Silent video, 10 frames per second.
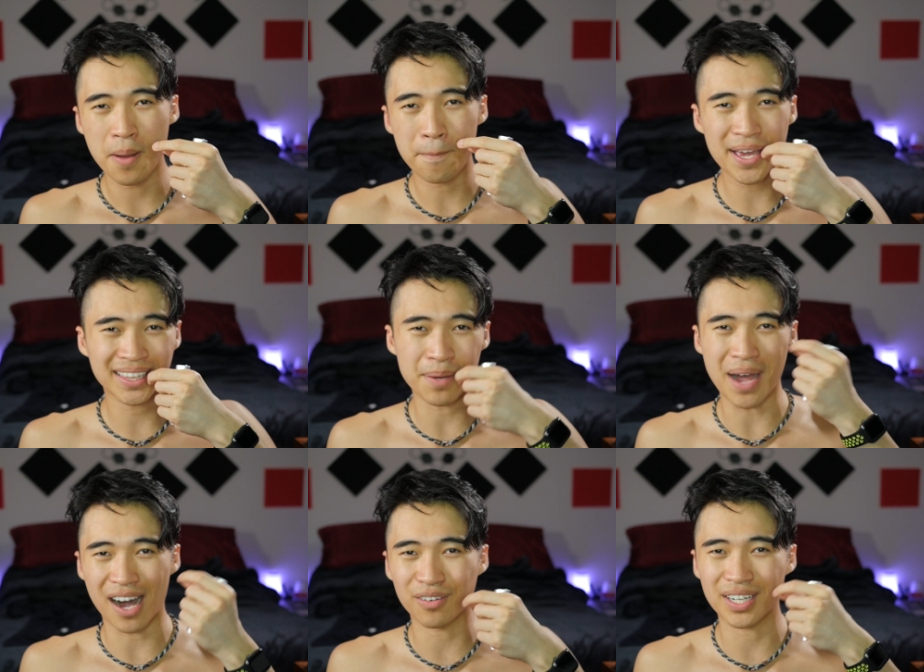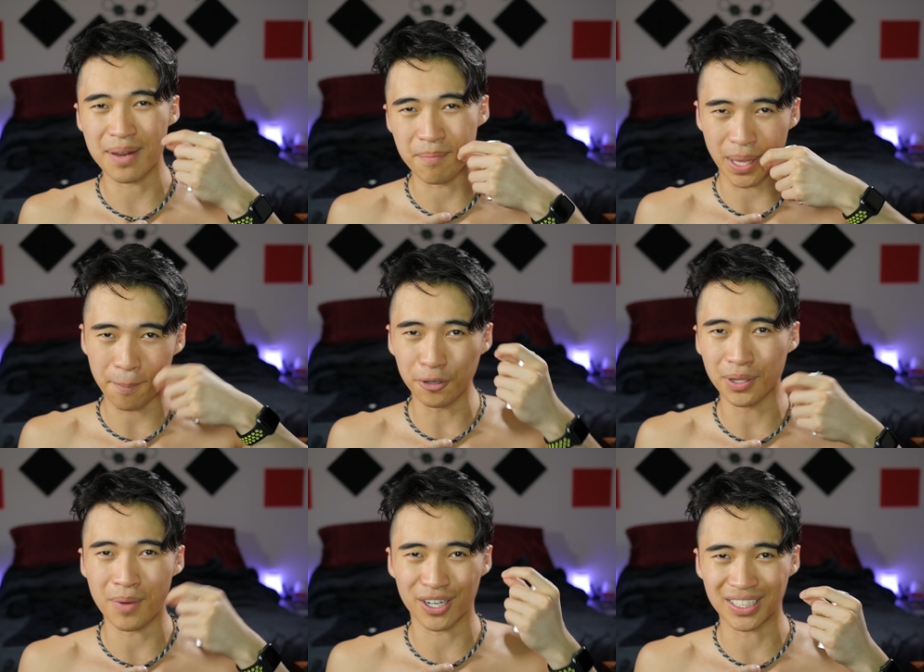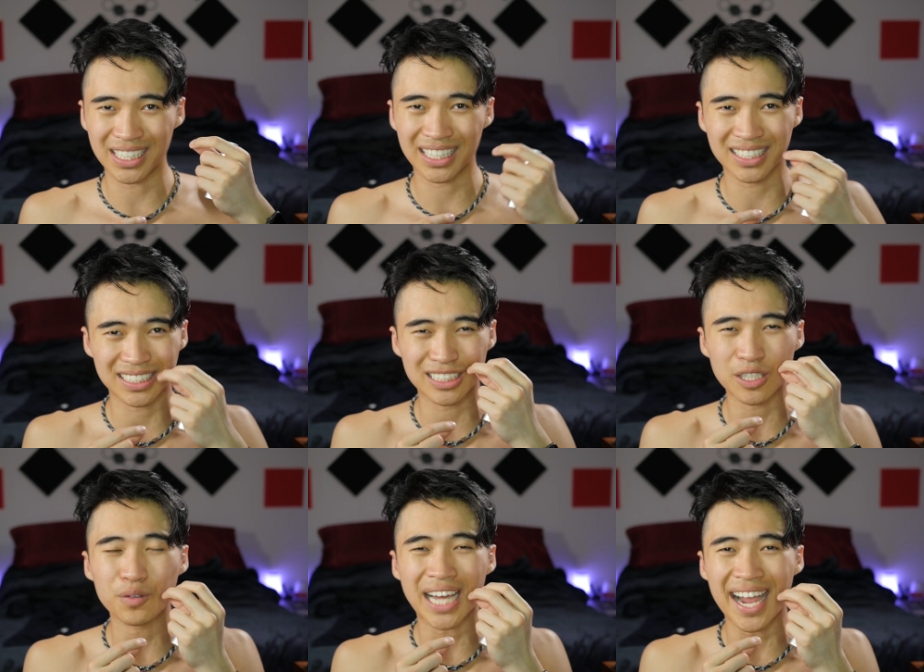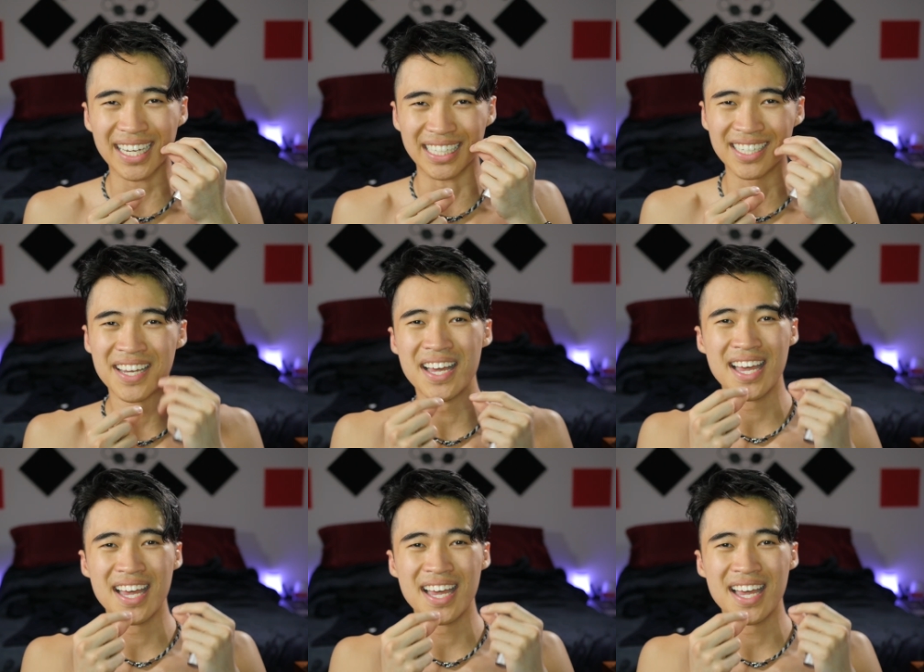pick them out and like pull them out of your teeth because they're so tiny,